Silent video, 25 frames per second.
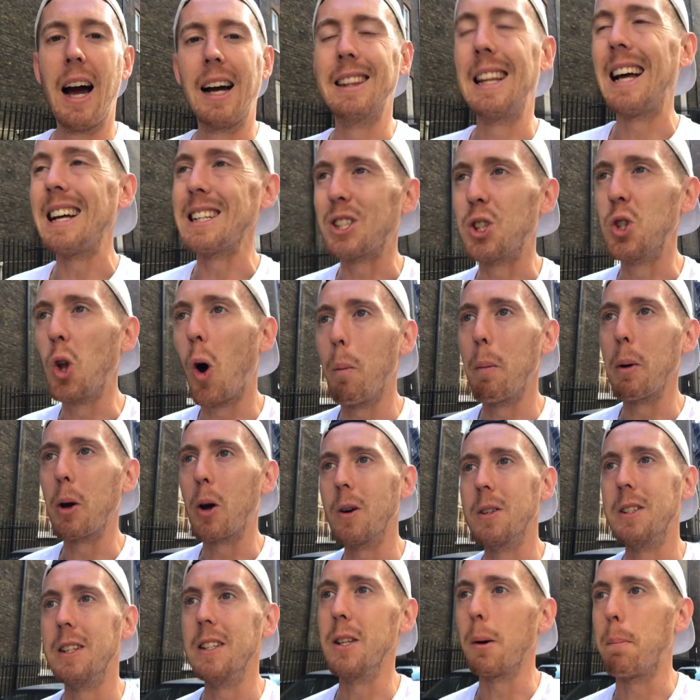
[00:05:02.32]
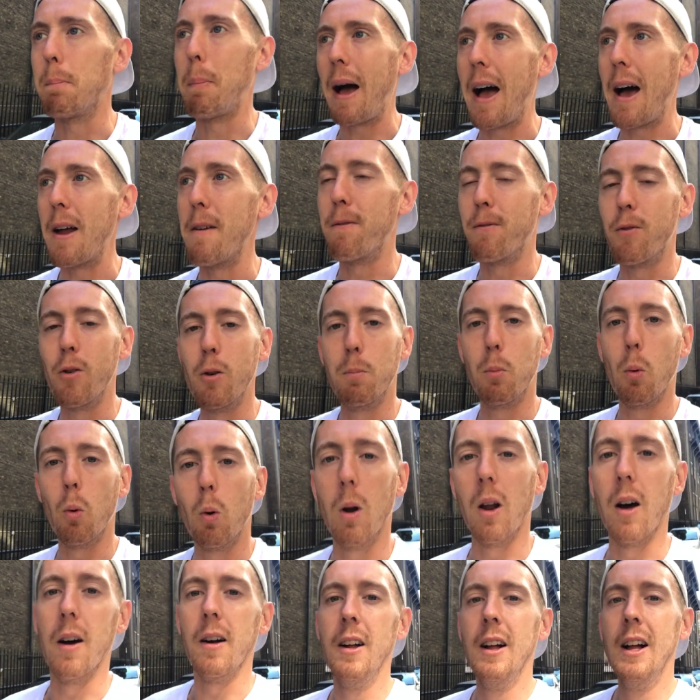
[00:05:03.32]
And that's not because he's a bad
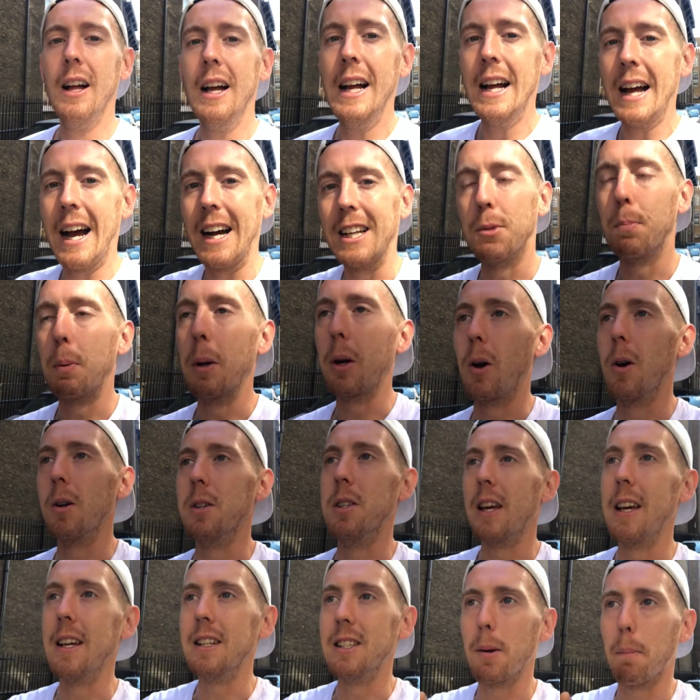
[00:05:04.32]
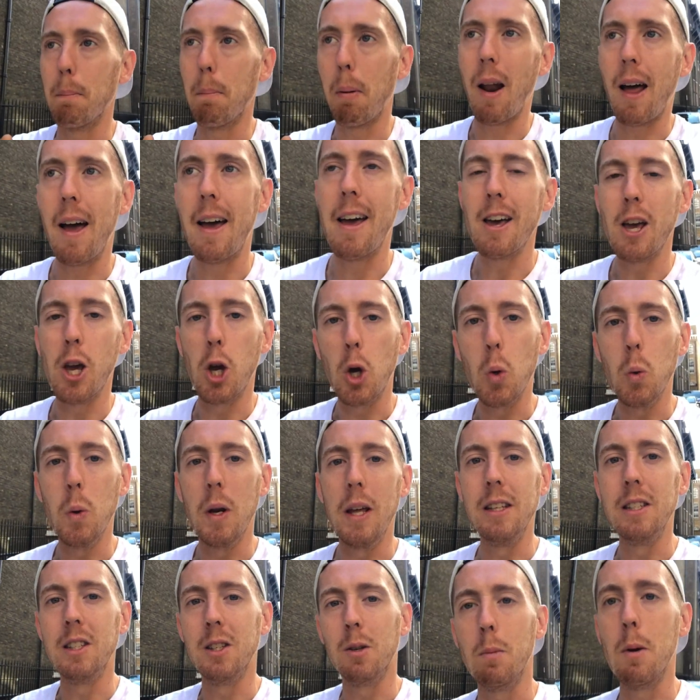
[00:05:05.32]
footballer. That's because he's a player who
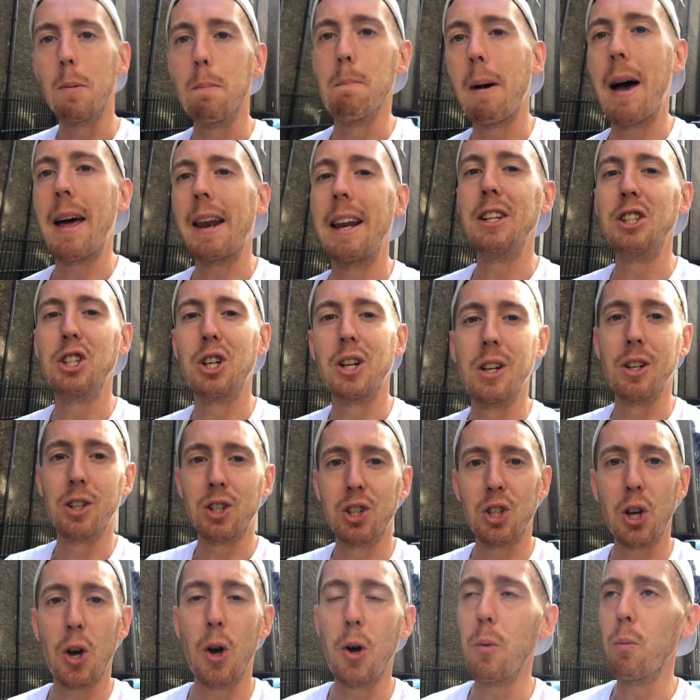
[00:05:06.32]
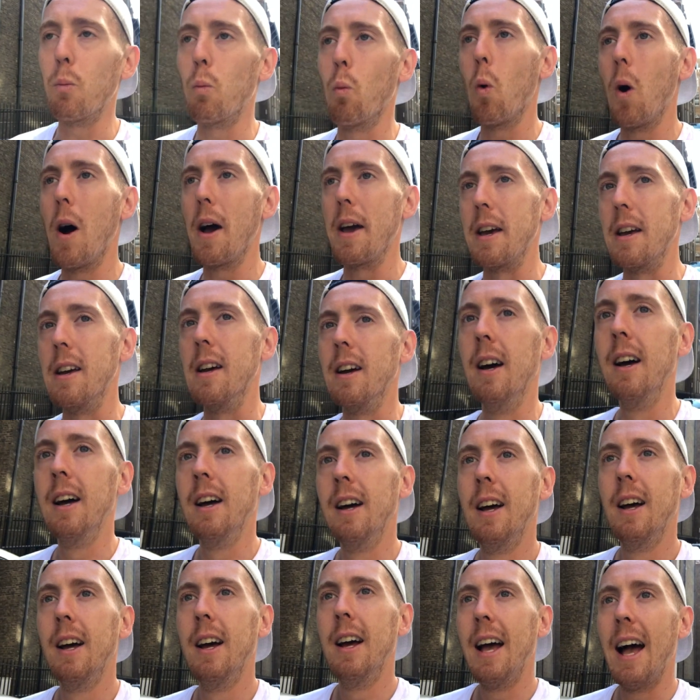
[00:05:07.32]
needs to be managed in a certain way.
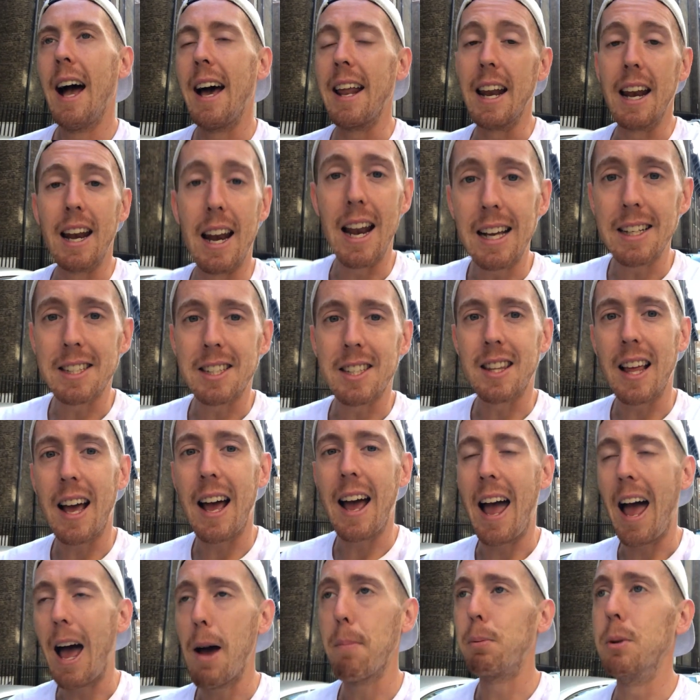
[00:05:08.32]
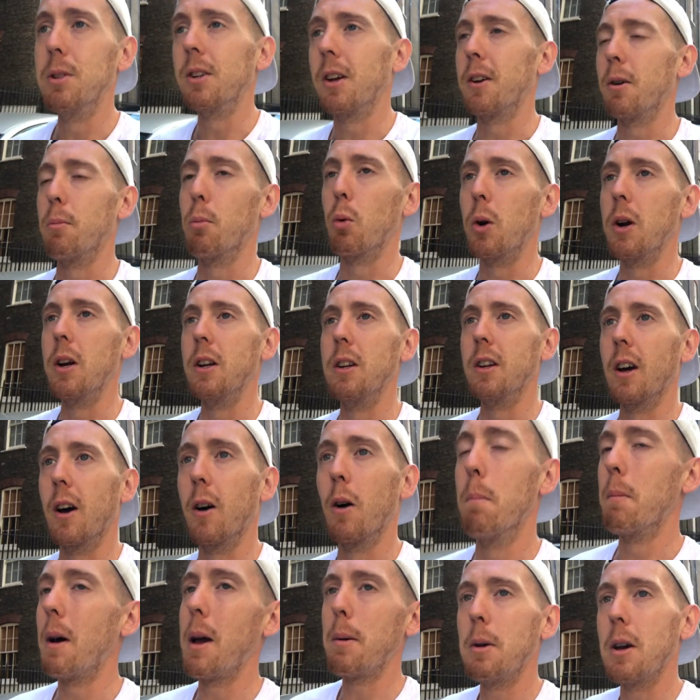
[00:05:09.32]
And unless that happened under
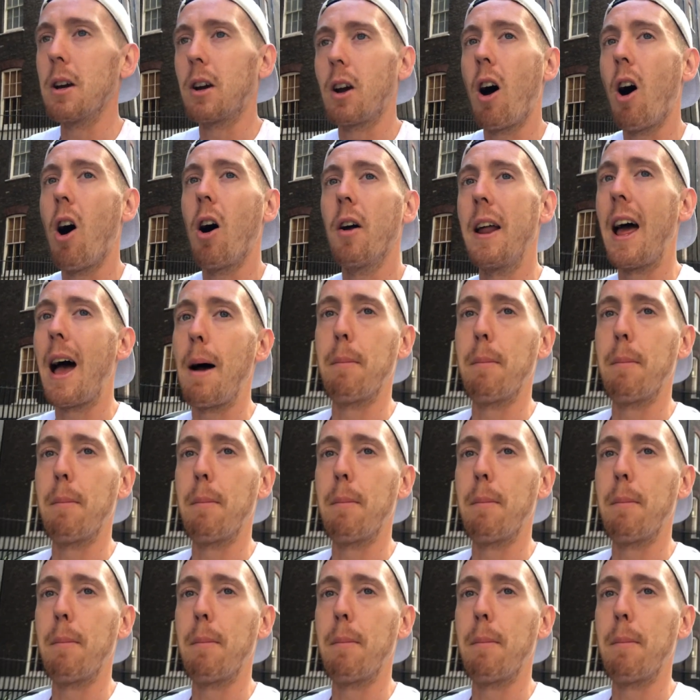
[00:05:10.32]
Mourinho, maybe it can't